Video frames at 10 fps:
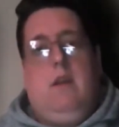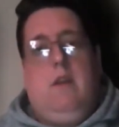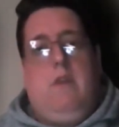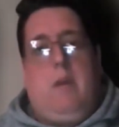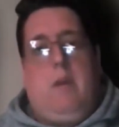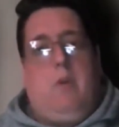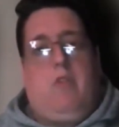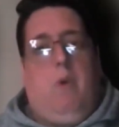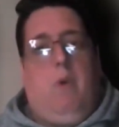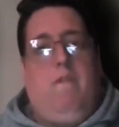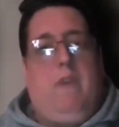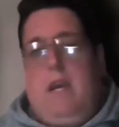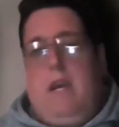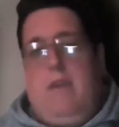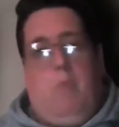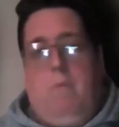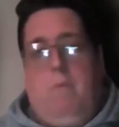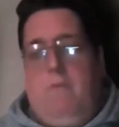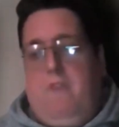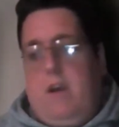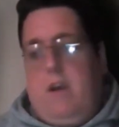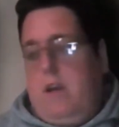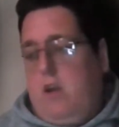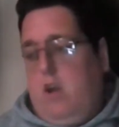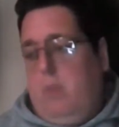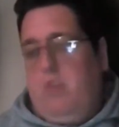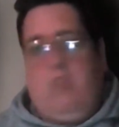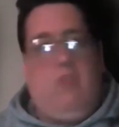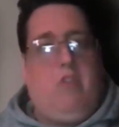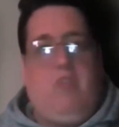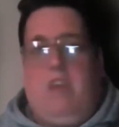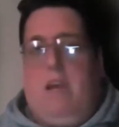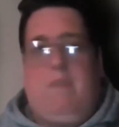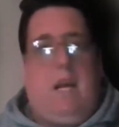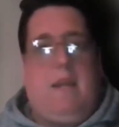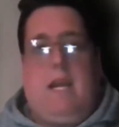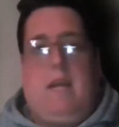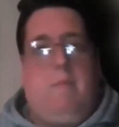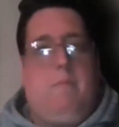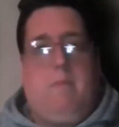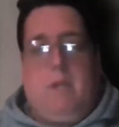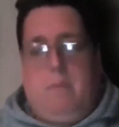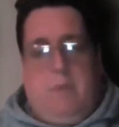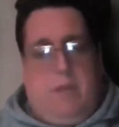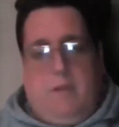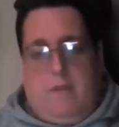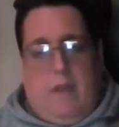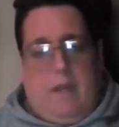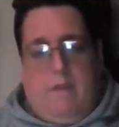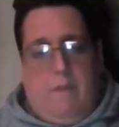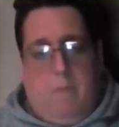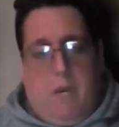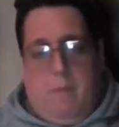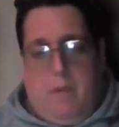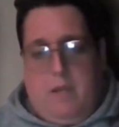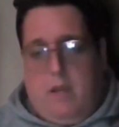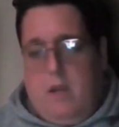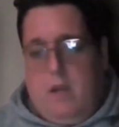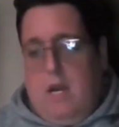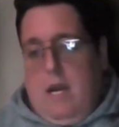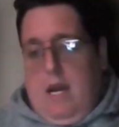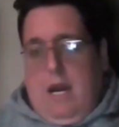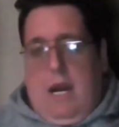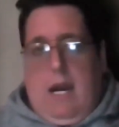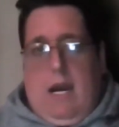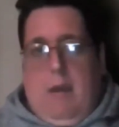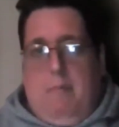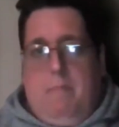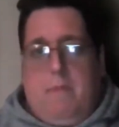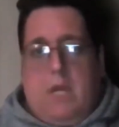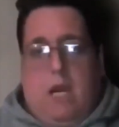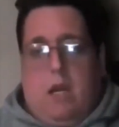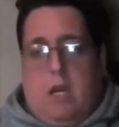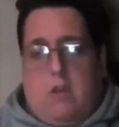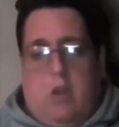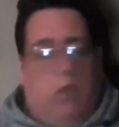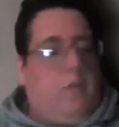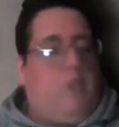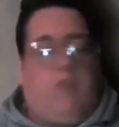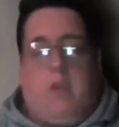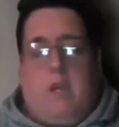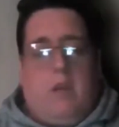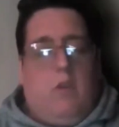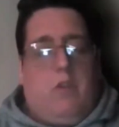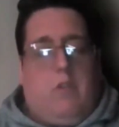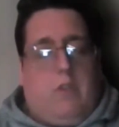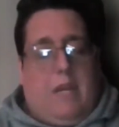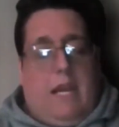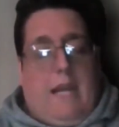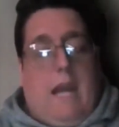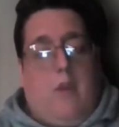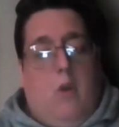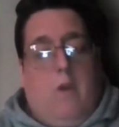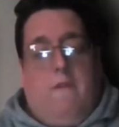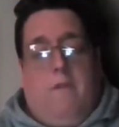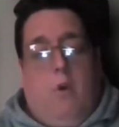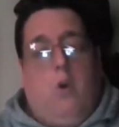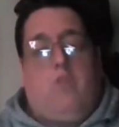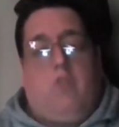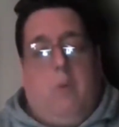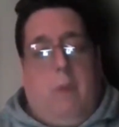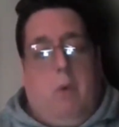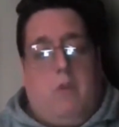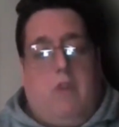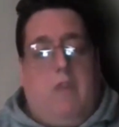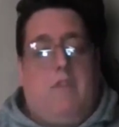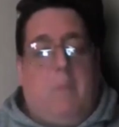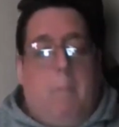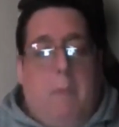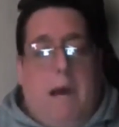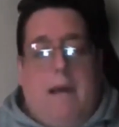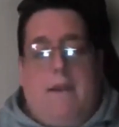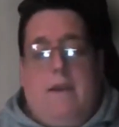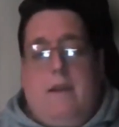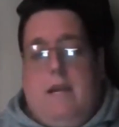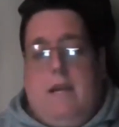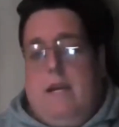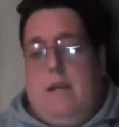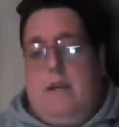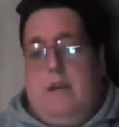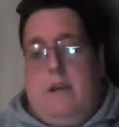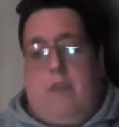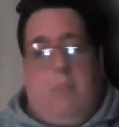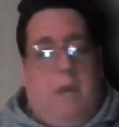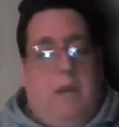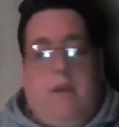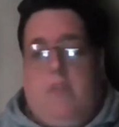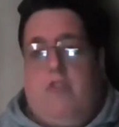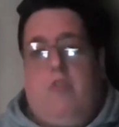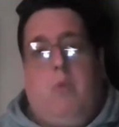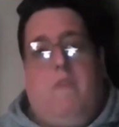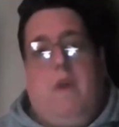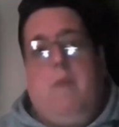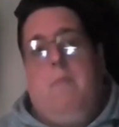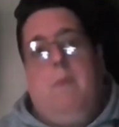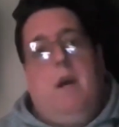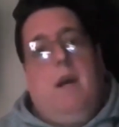It really was. If one figure in the club's history deserved that name, it'd be Dave, in my opinion. I'd love to get your thoughts about Dave as a man, your experiences with him,